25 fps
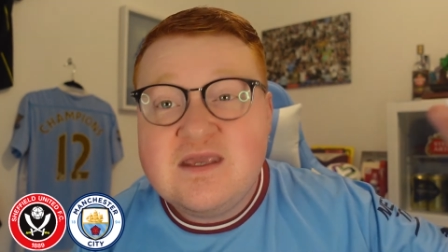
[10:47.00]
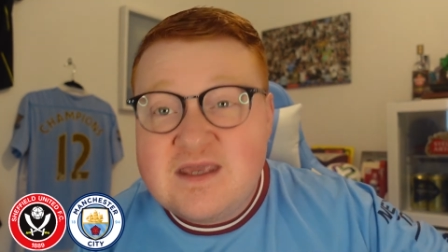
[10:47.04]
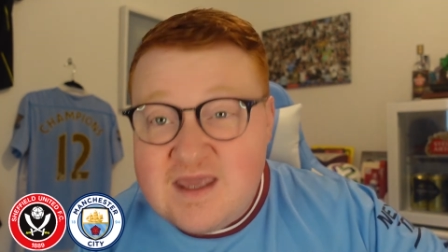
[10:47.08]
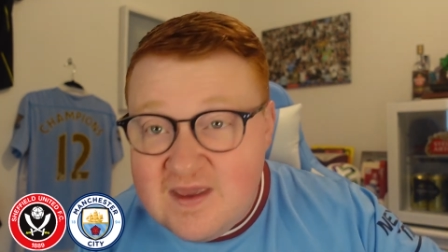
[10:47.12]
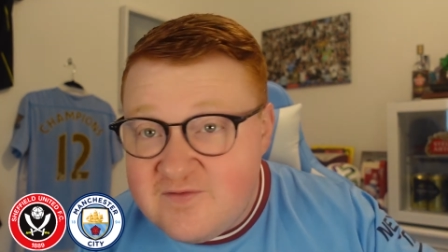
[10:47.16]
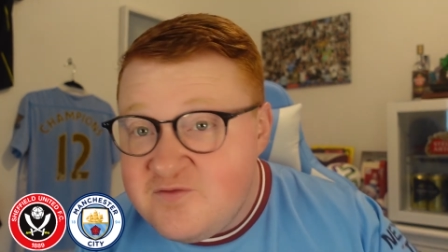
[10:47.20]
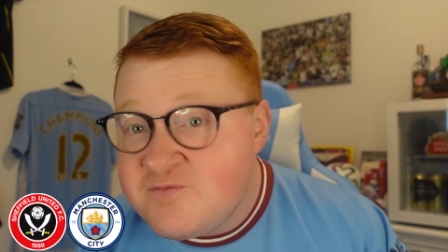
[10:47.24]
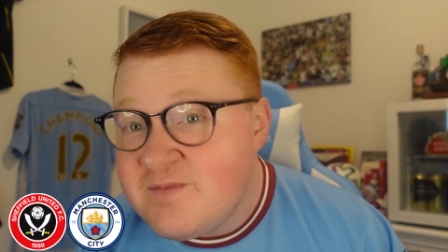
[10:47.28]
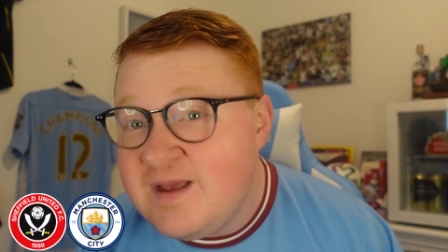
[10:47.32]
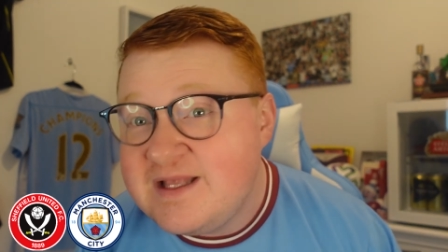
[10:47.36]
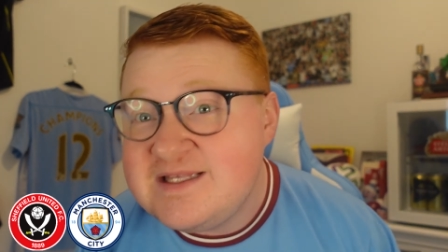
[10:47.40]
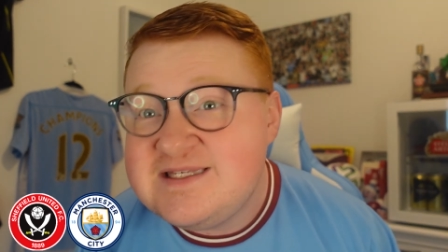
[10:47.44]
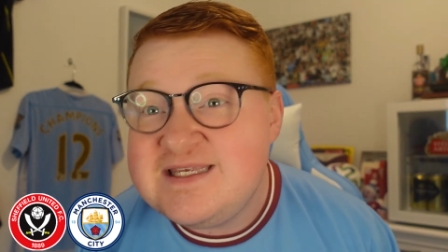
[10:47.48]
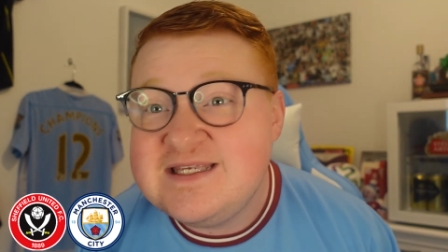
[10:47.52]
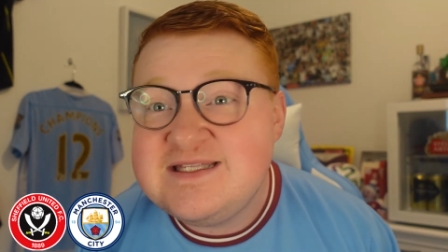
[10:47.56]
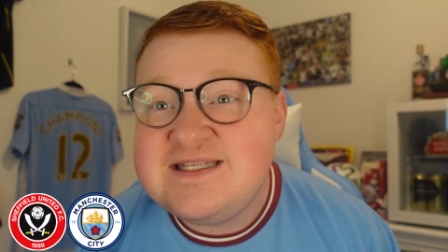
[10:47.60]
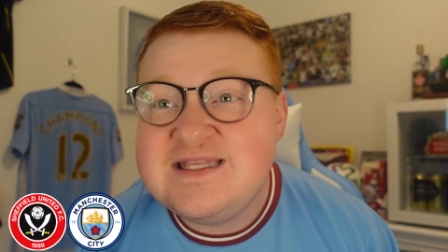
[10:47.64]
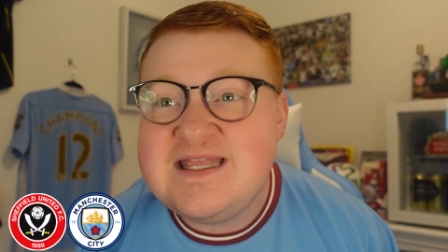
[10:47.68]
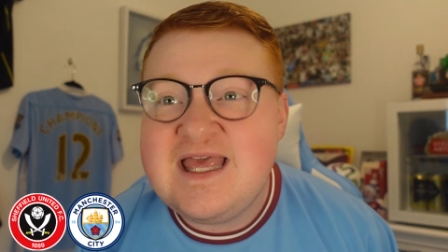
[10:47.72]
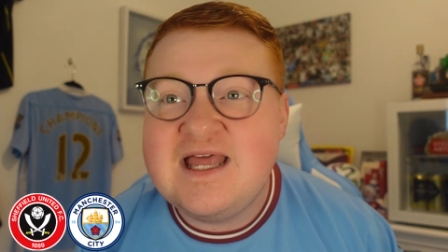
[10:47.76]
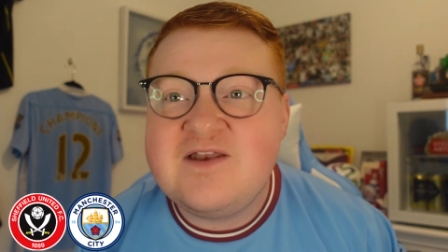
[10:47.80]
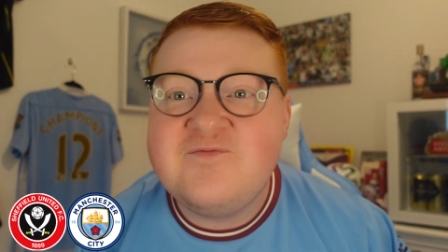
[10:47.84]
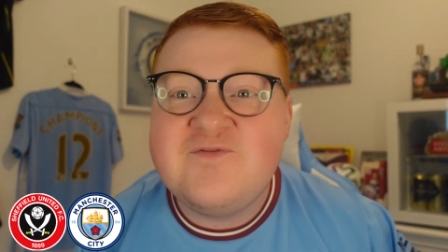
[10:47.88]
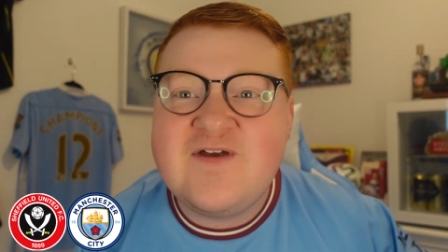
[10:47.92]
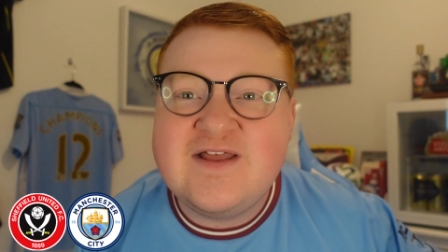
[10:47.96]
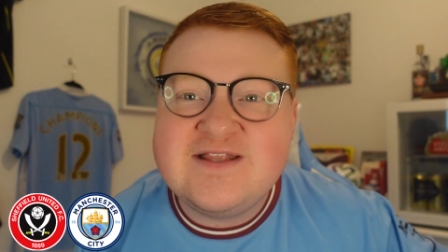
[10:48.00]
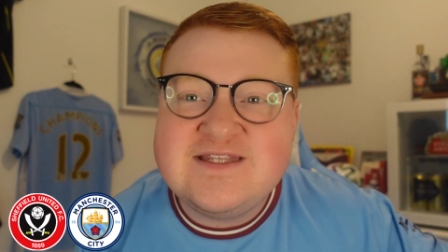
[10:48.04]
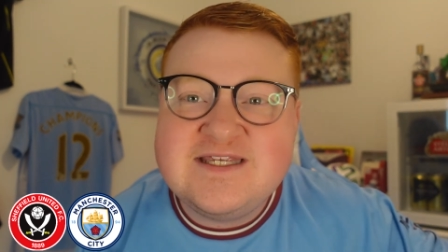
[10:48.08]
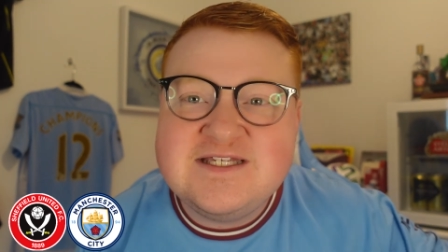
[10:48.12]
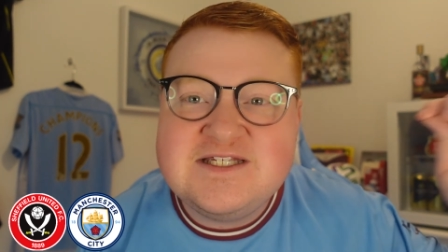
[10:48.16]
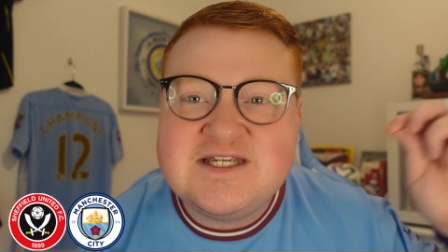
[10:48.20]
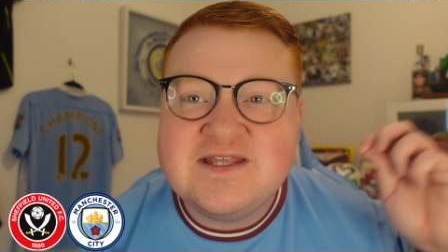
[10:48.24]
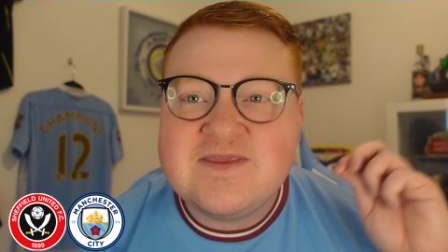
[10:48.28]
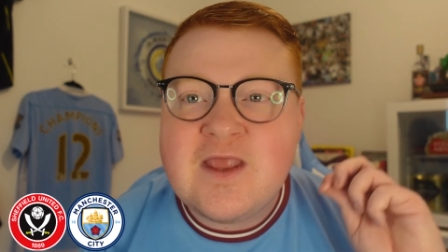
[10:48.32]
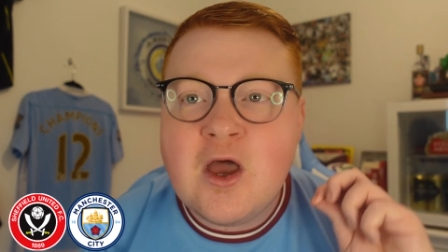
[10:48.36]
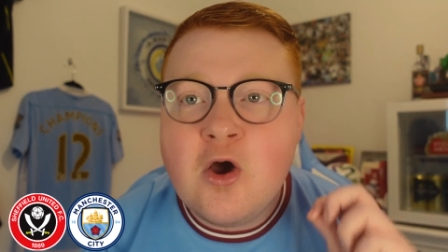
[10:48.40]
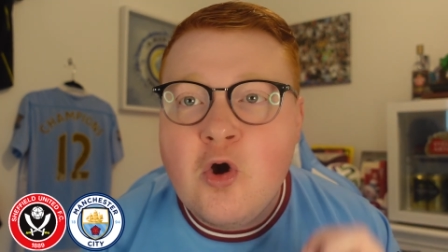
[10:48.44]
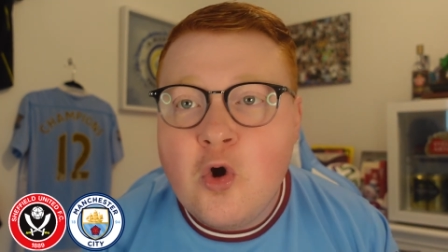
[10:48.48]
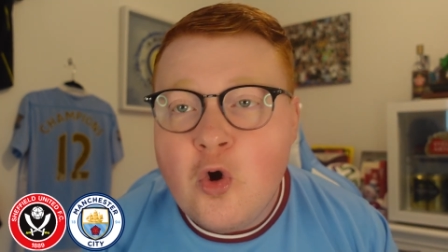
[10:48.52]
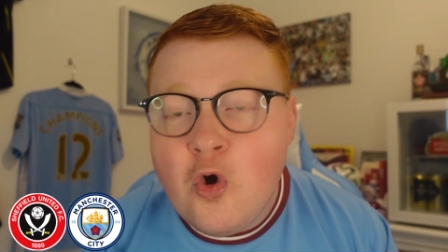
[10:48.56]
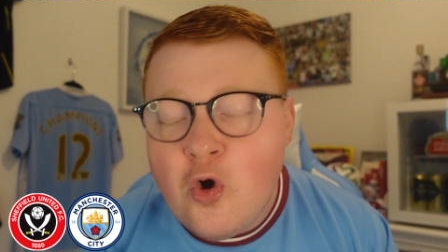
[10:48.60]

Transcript: gives Man City the advantage and that